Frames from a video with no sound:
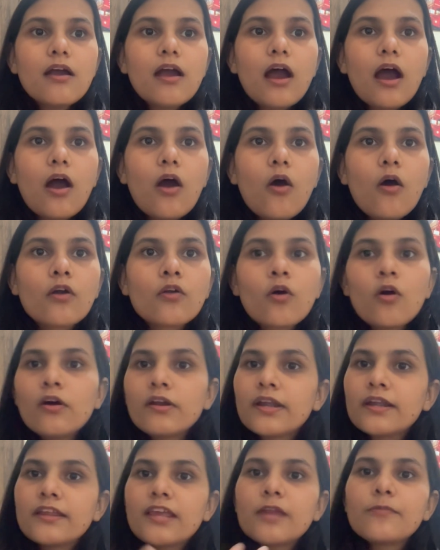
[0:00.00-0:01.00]
or
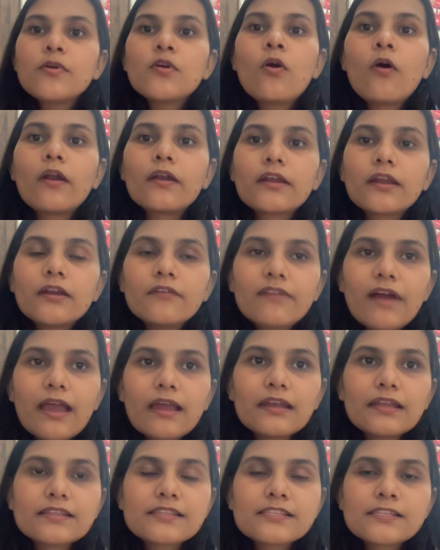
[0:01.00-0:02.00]
it can be content via,
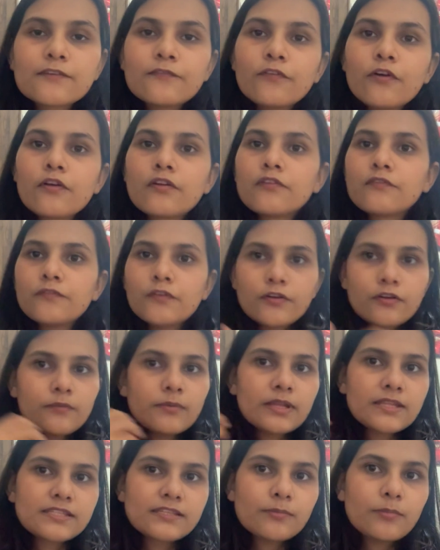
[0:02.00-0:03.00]
let's say, for
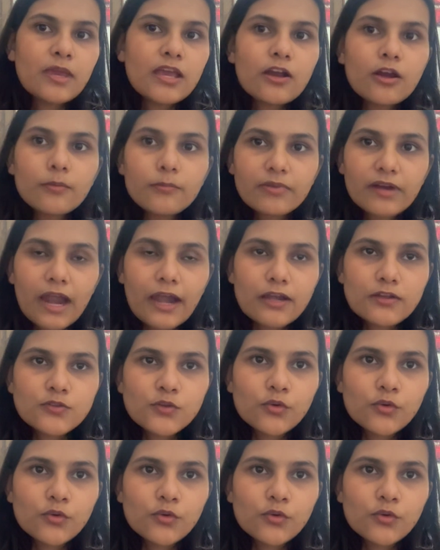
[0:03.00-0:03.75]
let's say makeup brand.